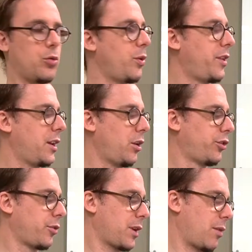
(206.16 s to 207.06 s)
with the
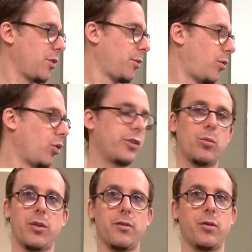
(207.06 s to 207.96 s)
close-up camera, but also
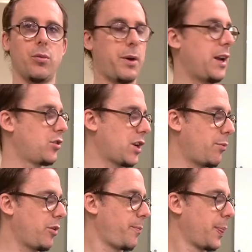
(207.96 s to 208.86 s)
with the full page
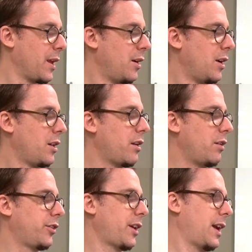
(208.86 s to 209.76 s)
camera. There
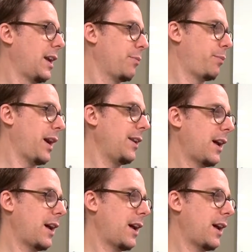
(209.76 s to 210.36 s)
is a pen